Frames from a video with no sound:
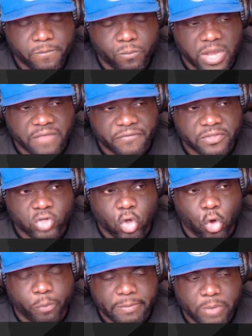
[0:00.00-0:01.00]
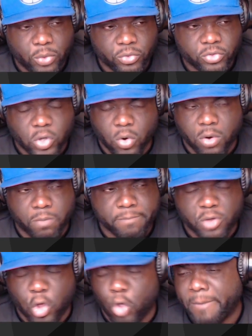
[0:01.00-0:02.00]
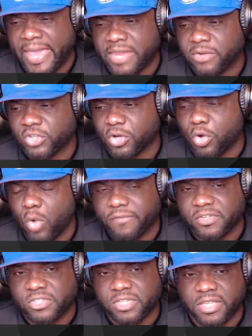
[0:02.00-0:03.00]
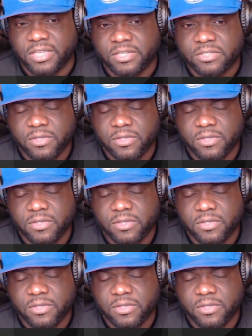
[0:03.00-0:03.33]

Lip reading: of his co-promoters or co-manager, whoever she is.